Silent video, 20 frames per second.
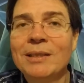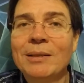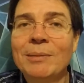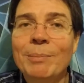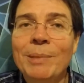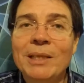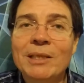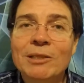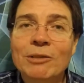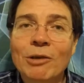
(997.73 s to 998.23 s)

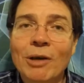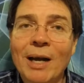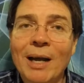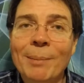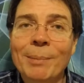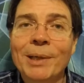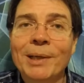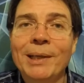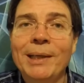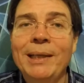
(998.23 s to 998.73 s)
it'd be
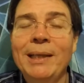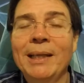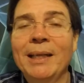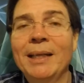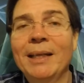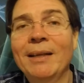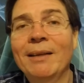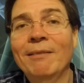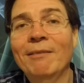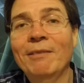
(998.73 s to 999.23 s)
strawberry,
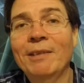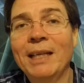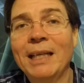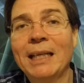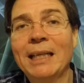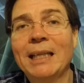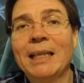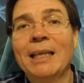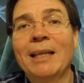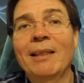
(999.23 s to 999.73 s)

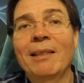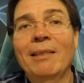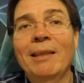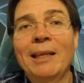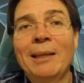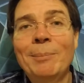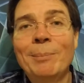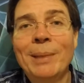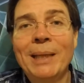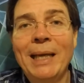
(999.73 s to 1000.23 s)
vanilla,
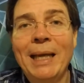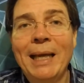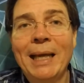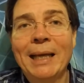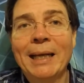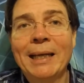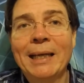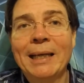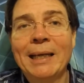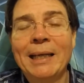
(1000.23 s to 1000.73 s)
then
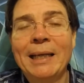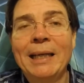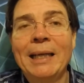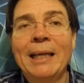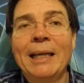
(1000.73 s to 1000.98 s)
banana.